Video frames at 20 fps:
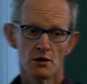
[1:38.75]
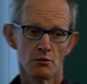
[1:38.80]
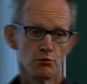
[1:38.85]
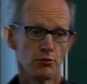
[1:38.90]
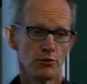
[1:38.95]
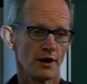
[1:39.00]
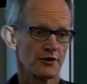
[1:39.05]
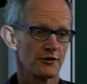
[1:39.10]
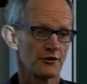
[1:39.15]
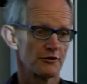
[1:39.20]

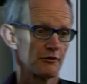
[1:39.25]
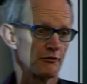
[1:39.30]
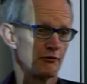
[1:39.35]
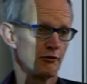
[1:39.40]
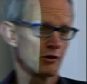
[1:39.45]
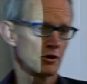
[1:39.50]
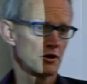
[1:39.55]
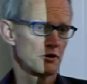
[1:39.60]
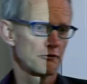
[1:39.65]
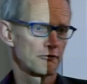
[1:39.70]
But
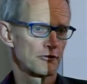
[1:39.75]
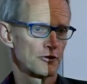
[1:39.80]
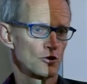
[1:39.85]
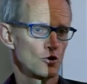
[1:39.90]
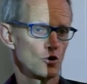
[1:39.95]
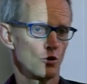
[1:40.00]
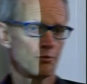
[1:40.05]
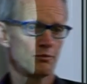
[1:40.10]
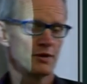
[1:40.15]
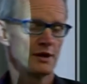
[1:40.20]
very
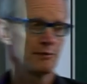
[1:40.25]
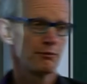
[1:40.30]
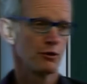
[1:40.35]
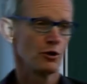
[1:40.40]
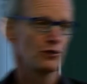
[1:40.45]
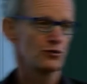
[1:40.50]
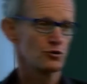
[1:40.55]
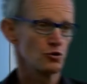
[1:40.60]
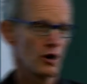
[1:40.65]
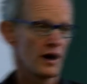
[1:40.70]
few people
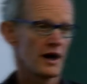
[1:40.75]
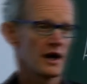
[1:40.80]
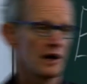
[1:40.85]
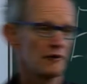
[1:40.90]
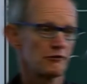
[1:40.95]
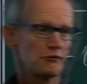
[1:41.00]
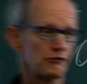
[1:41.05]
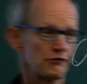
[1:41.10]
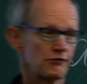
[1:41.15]
do have